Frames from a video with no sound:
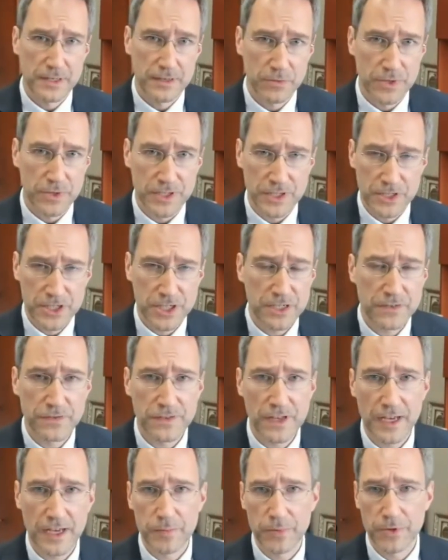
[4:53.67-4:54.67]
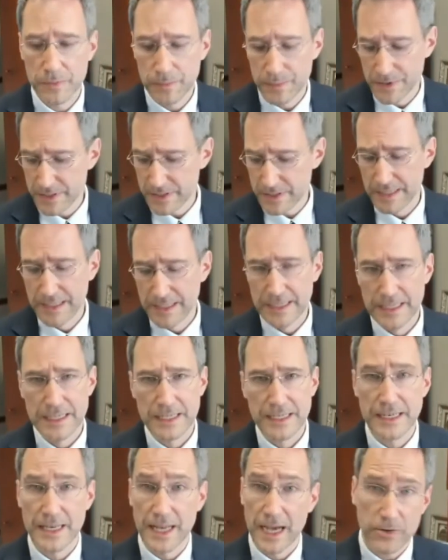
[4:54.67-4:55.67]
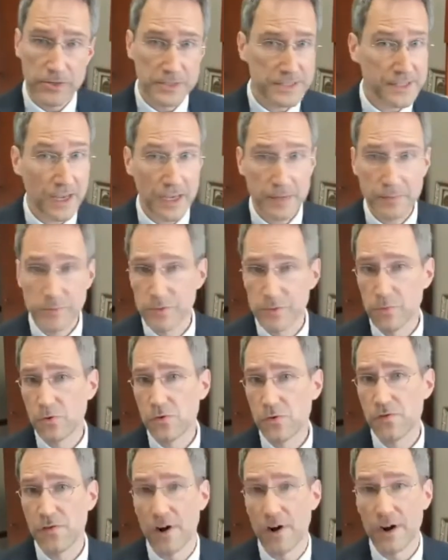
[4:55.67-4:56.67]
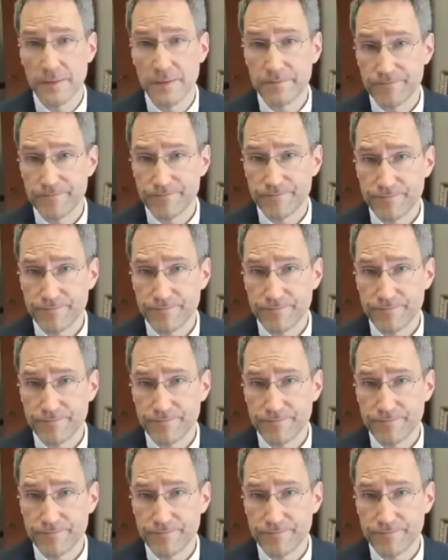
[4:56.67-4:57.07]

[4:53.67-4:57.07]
We achieved that purpose. Now it's time to move on